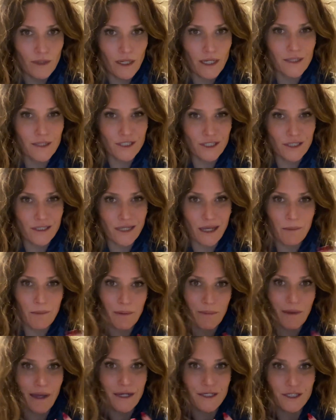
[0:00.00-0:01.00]
and just coming
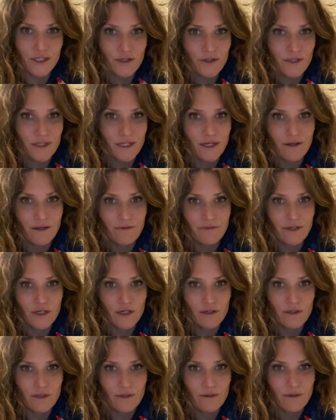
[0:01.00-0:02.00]
back to yourself and
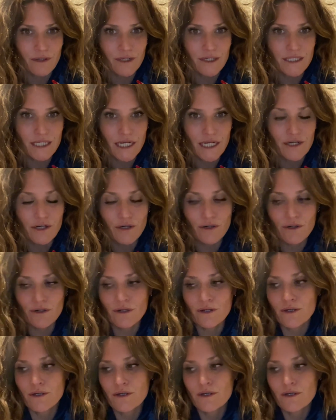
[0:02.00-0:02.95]
your little container.